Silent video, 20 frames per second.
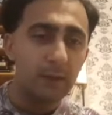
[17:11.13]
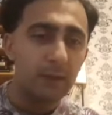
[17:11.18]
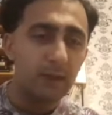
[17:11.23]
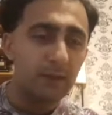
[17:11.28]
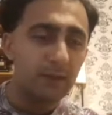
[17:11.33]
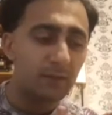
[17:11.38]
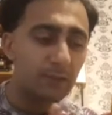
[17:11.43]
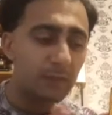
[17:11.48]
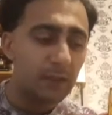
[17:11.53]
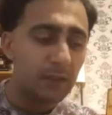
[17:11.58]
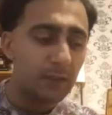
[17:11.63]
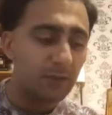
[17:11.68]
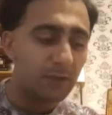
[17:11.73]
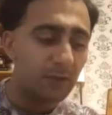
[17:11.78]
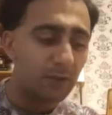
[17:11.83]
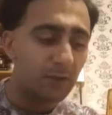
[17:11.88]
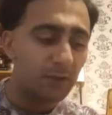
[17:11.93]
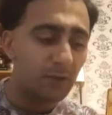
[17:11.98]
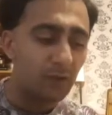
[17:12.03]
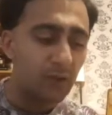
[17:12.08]
to mix the
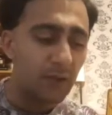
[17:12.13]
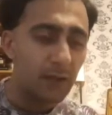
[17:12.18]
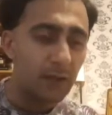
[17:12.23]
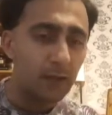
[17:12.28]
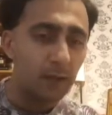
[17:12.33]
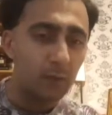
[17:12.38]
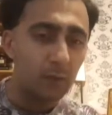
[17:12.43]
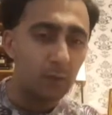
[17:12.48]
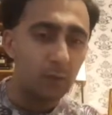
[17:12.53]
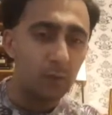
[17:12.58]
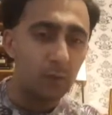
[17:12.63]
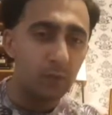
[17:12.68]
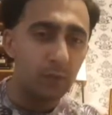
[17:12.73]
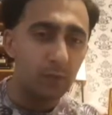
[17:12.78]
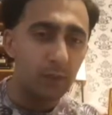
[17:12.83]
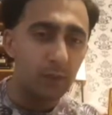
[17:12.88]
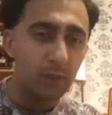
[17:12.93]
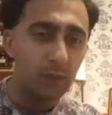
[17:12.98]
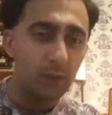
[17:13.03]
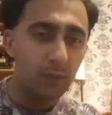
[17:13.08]
dry oud
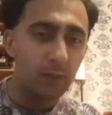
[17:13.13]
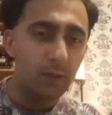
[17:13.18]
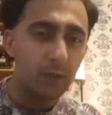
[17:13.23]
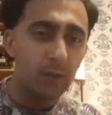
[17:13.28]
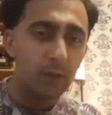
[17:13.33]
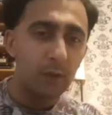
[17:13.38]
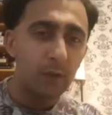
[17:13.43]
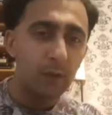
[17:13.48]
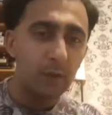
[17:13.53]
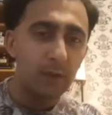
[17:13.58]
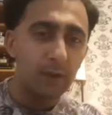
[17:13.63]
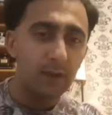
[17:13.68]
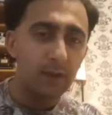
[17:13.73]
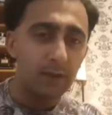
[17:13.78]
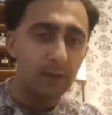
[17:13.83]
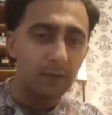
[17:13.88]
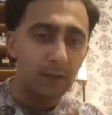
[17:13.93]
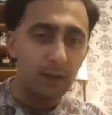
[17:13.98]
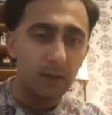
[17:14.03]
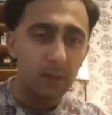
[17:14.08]
note with the
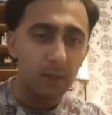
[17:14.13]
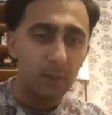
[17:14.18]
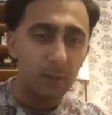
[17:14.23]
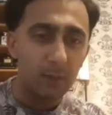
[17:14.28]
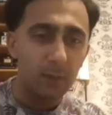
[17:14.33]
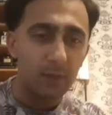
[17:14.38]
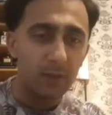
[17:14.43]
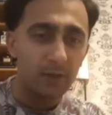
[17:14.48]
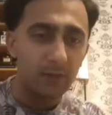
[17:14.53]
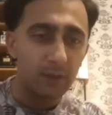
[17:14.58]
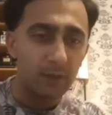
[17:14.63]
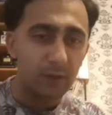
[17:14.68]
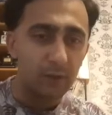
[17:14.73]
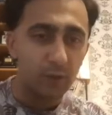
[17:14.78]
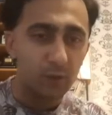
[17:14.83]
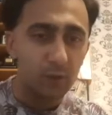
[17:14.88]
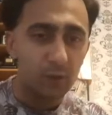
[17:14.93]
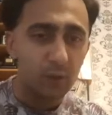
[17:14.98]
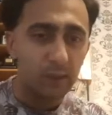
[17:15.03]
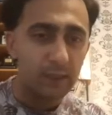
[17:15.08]
naga motha
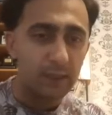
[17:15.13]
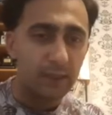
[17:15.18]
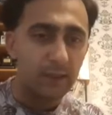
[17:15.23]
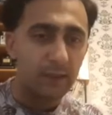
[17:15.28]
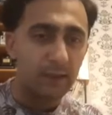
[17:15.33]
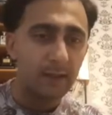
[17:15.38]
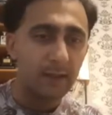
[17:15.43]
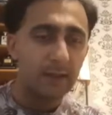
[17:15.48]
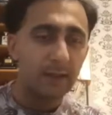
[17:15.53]
green